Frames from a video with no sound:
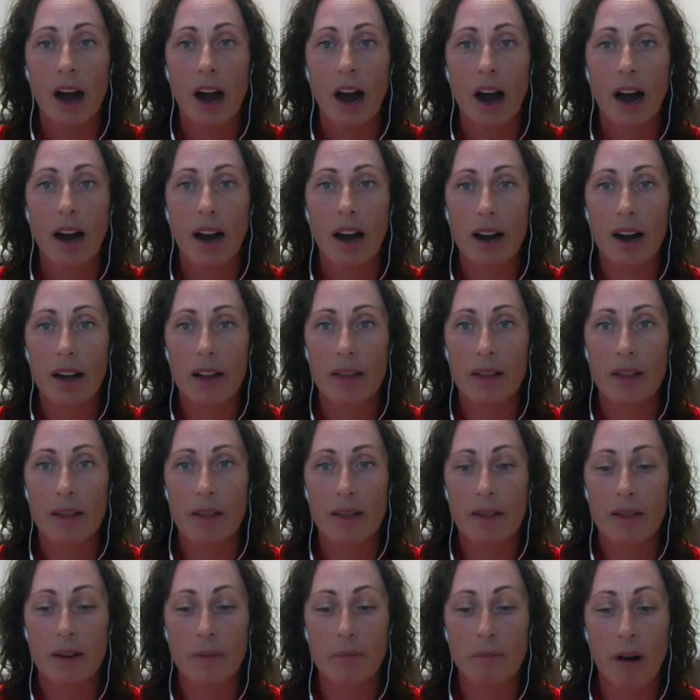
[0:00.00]

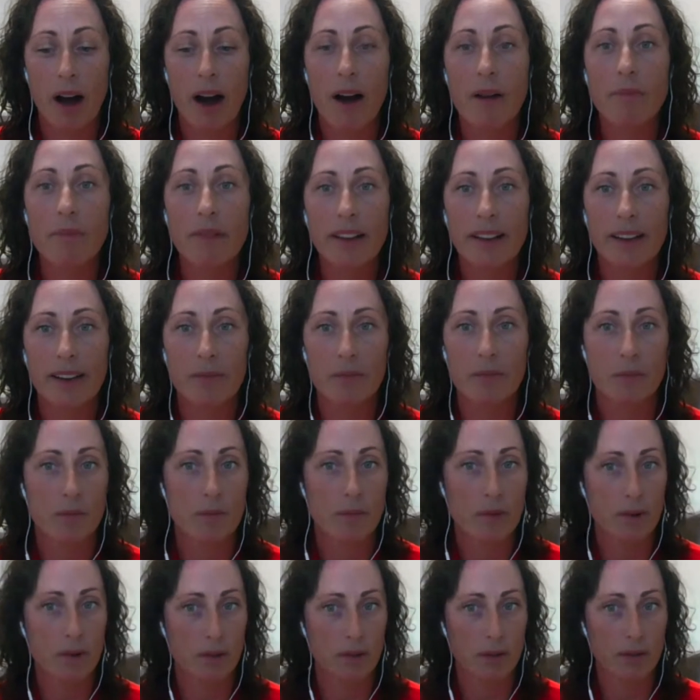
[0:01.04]
the public,
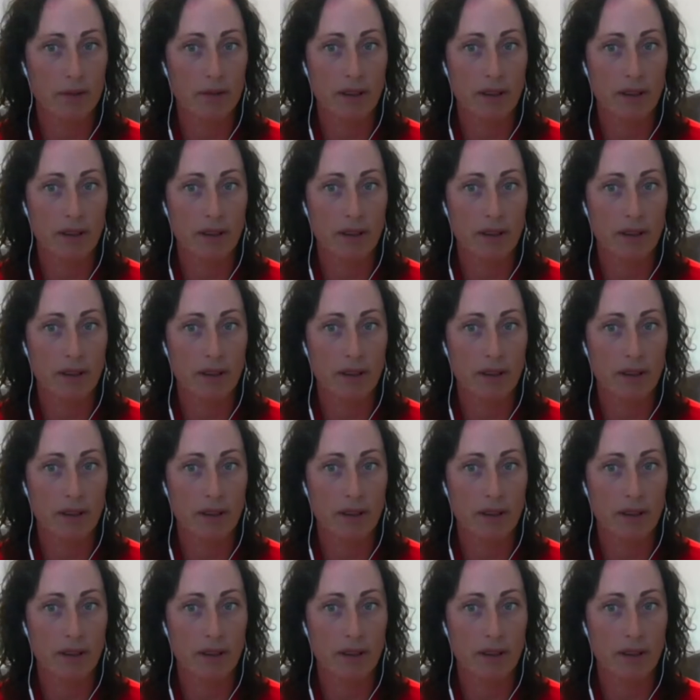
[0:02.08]
more so